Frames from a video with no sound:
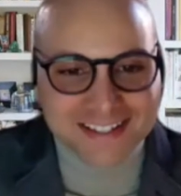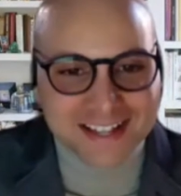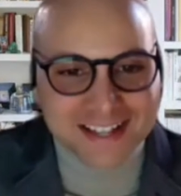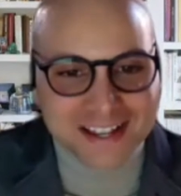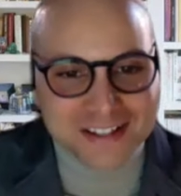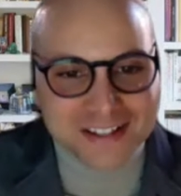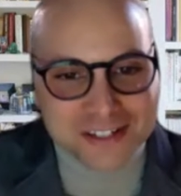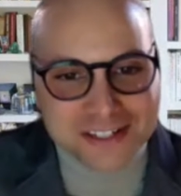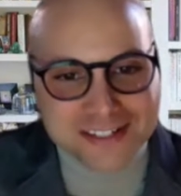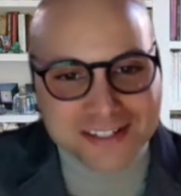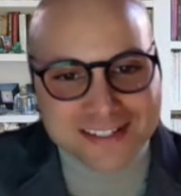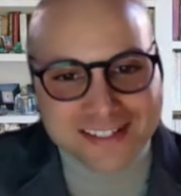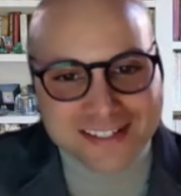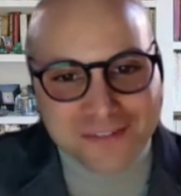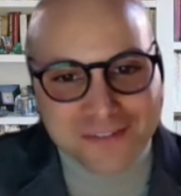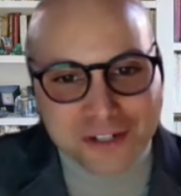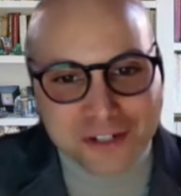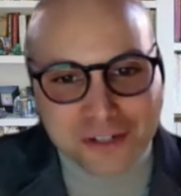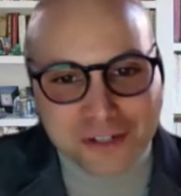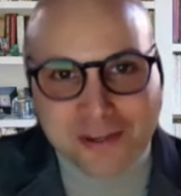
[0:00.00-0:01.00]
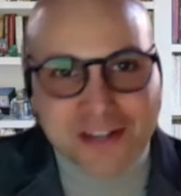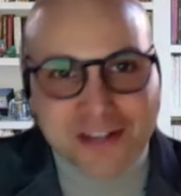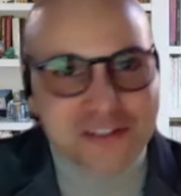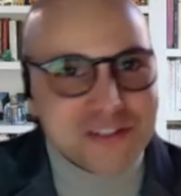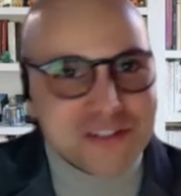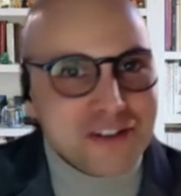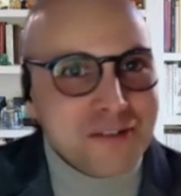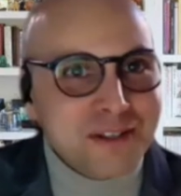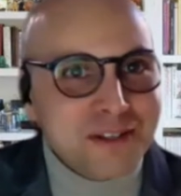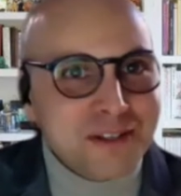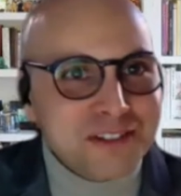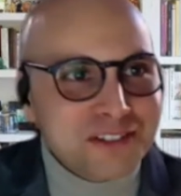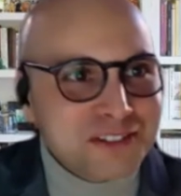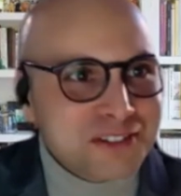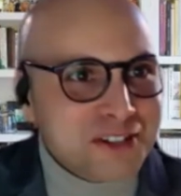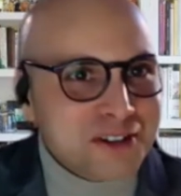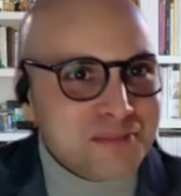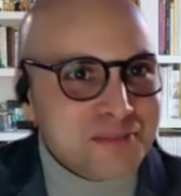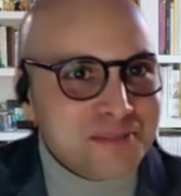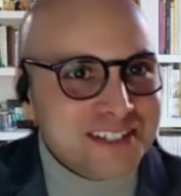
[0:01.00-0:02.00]
as you can see, I'm very passionate about the
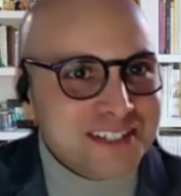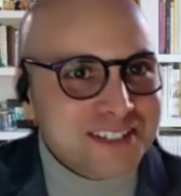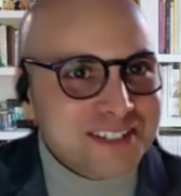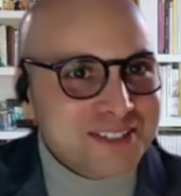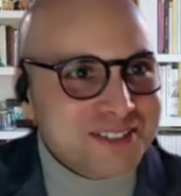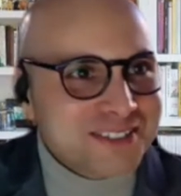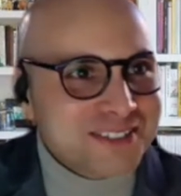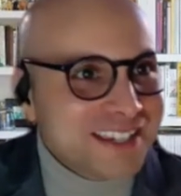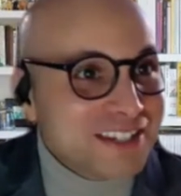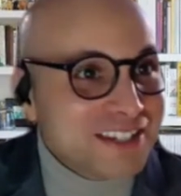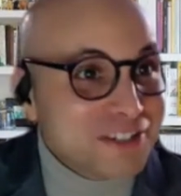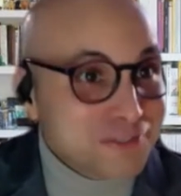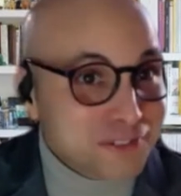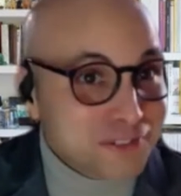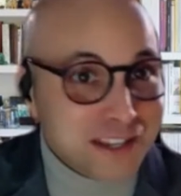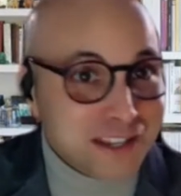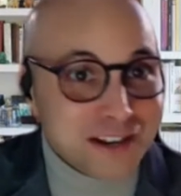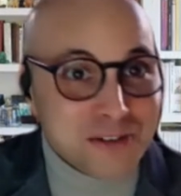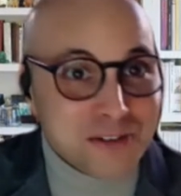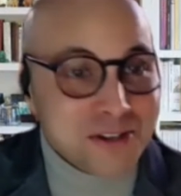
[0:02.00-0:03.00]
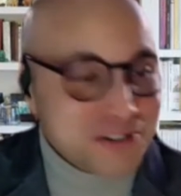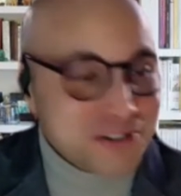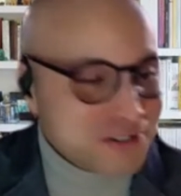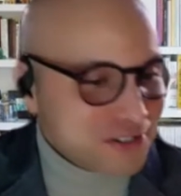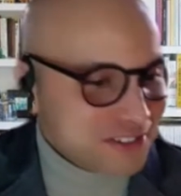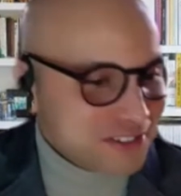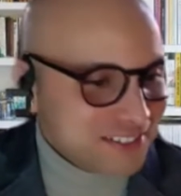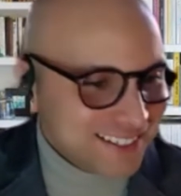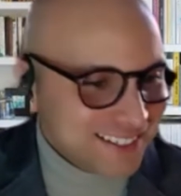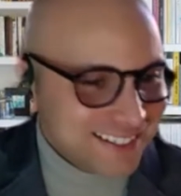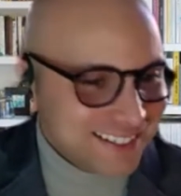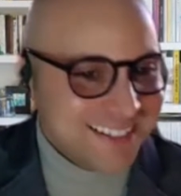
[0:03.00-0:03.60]
topic. So thank you for that question.